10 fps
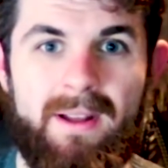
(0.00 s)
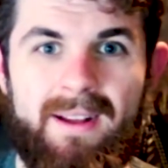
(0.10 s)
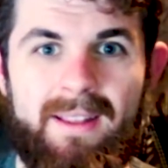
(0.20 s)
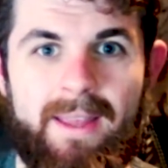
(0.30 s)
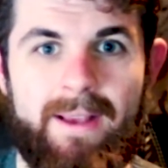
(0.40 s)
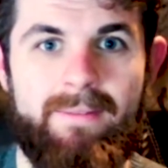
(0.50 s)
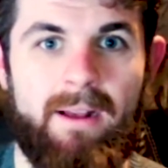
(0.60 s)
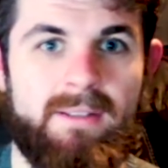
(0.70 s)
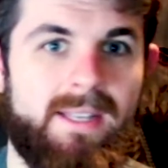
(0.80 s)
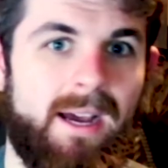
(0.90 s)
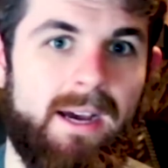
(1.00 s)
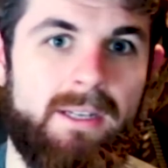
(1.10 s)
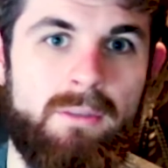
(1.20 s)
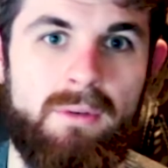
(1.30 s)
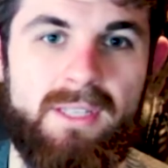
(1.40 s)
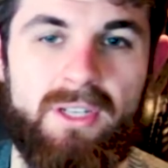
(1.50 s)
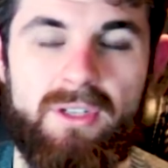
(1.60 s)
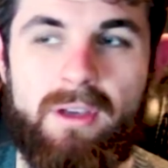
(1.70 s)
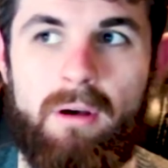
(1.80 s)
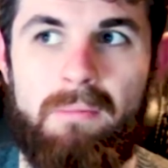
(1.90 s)
They've now started to
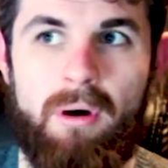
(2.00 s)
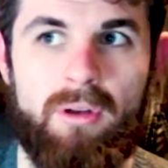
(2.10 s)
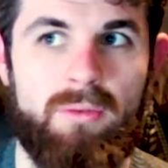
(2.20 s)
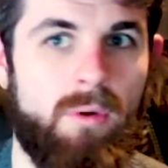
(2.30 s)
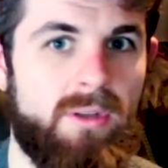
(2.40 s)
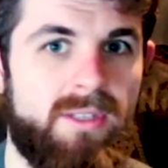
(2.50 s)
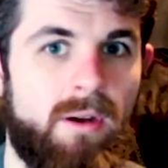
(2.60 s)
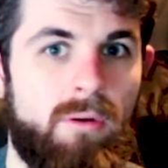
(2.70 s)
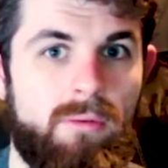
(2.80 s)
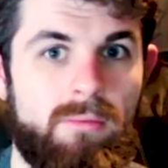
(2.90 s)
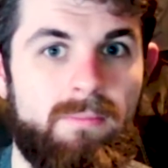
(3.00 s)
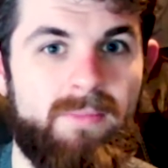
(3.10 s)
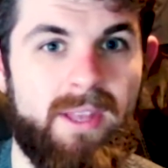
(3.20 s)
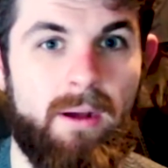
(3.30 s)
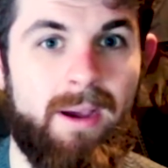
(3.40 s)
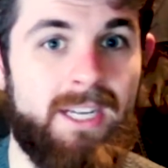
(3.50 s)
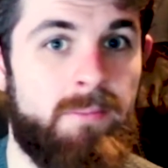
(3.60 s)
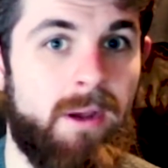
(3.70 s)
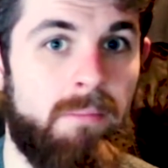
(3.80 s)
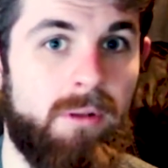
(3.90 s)
essentially go more towards the whole,
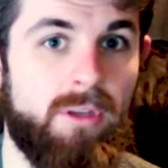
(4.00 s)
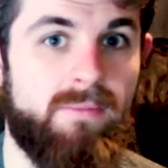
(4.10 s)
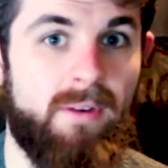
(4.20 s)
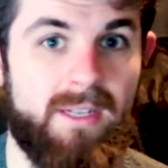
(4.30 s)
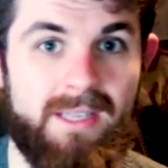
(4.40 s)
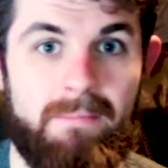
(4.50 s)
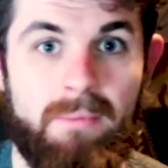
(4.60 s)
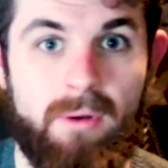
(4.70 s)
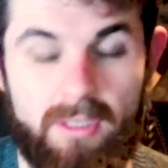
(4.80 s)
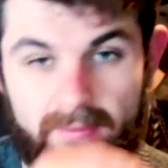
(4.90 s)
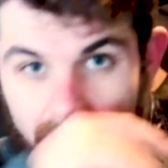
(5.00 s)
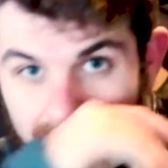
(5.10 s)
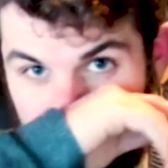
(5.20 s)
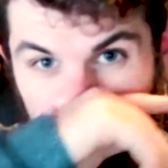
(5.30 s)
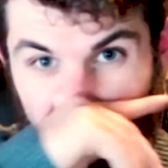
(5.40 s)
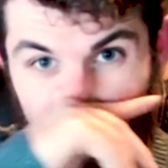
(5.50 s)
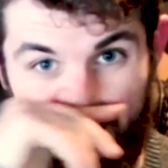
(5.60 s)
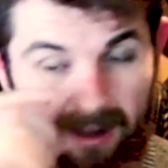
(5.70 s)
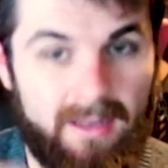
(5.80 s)
HBO Plus, for example, as far as I'm aware,